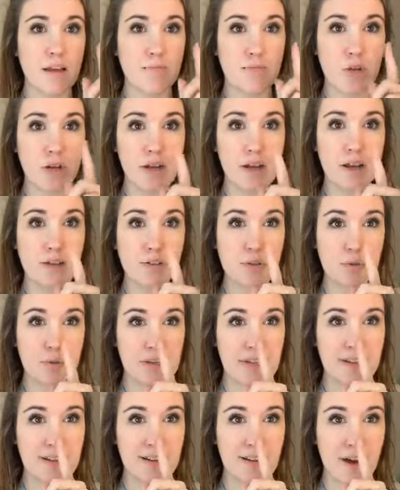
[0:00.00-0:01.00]
trying not to
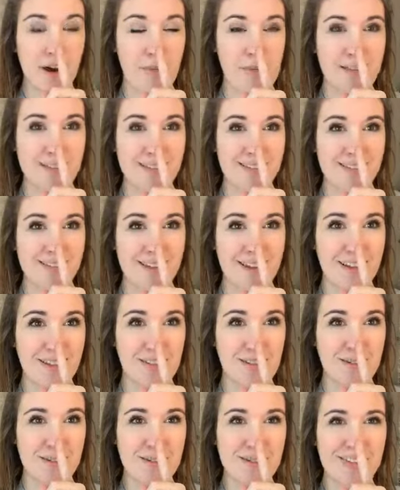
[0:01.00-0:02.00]
read the comments because then I
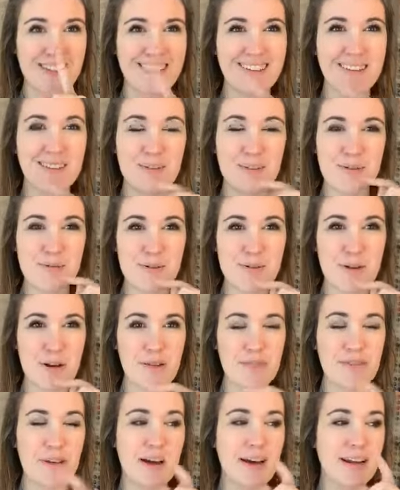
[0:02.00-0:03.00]
lose my train
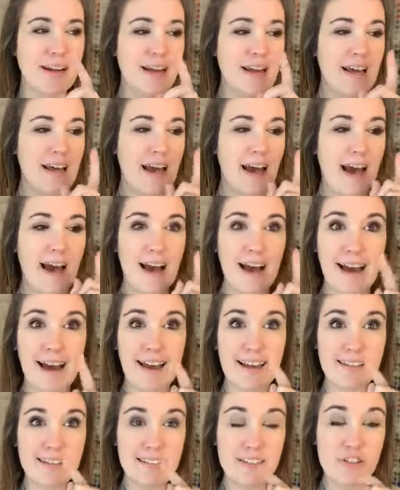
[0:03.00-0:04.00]
of thought.
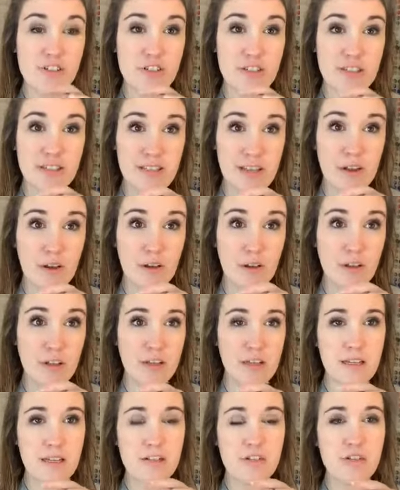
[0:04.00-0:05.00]
I teach a skill
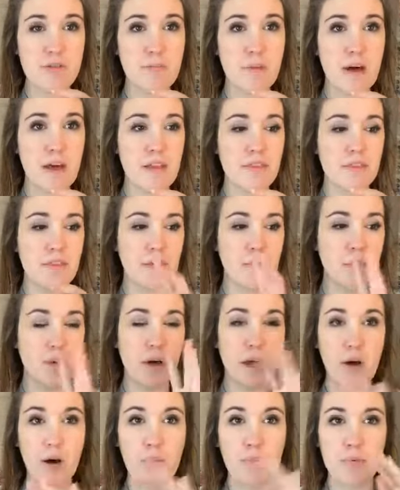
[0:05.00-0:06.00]
each month that will
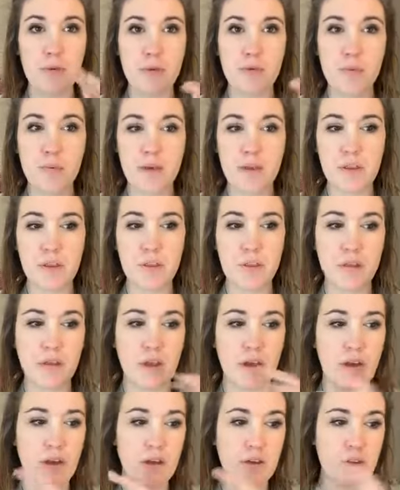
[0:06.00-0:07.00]
help you with
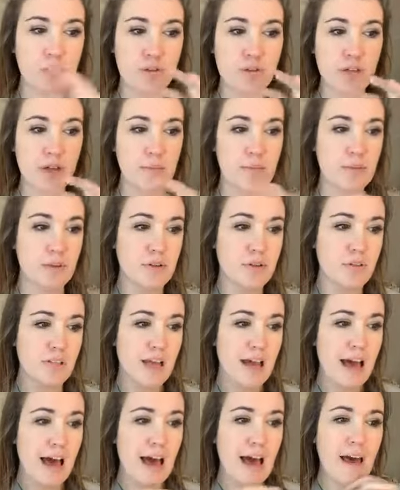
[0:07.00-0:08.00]
your tumblers.
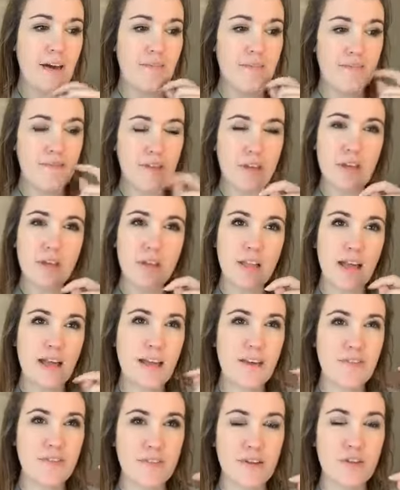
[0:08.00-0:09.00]
I feel like
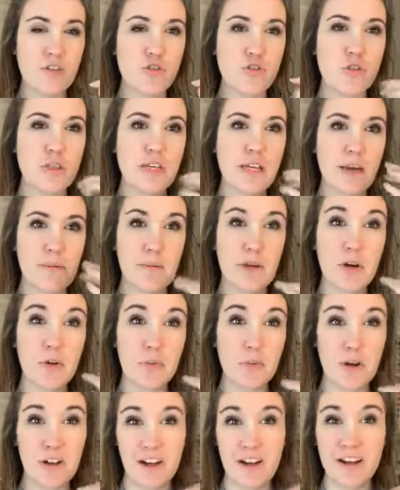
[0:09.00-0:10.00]
eventually I'm going to
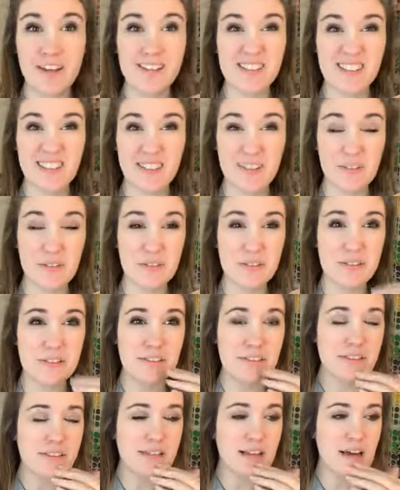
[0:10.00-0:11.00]
run out of skills
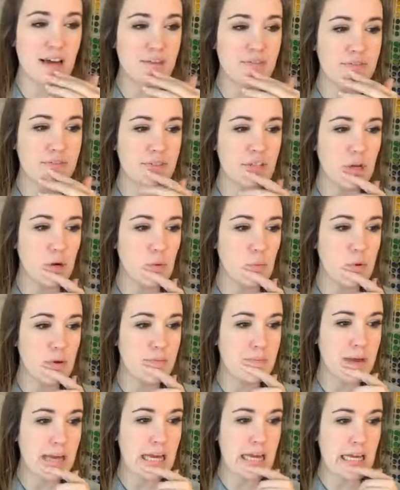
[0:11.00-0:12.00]
and stuff, so
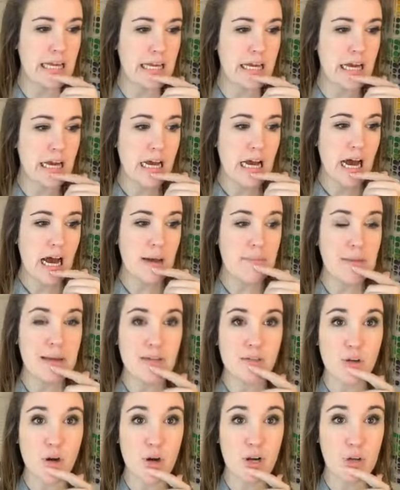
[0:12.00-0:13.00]
I may
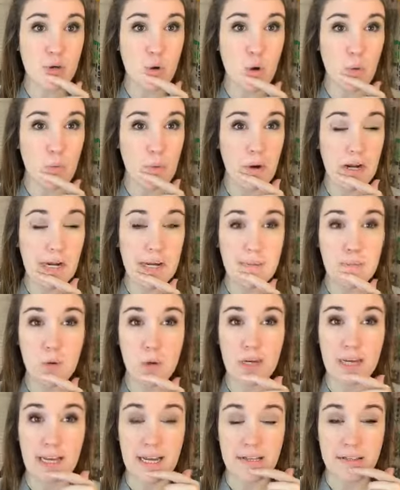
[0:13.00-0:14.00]
start incorporating more
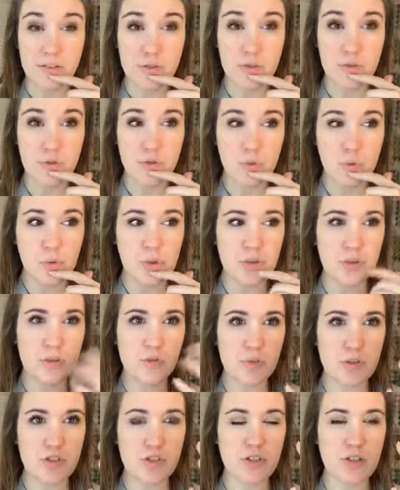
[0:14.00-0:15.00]
guest tutorials,
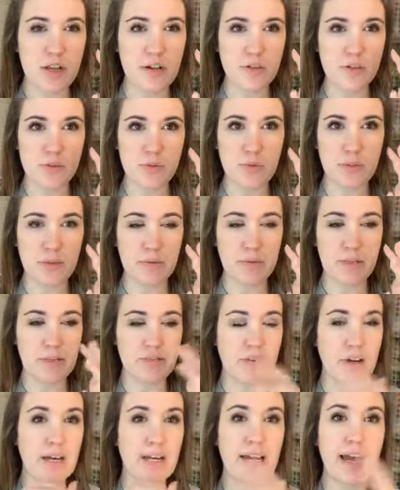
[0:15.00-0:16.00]
which sounds really, really
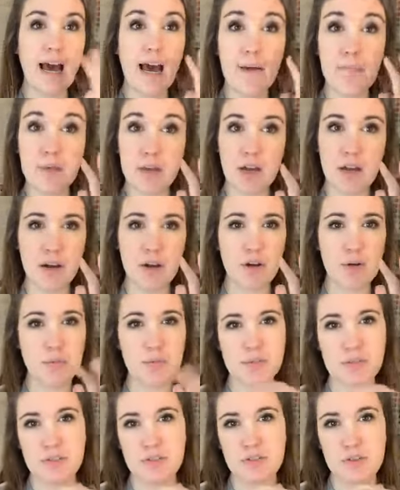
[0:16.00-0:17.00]
fun. I'm not
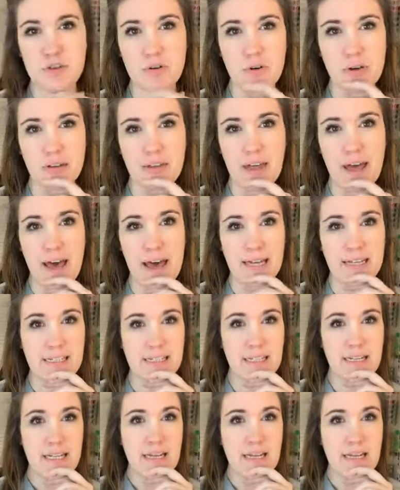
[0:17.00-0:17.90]
100% sure on that.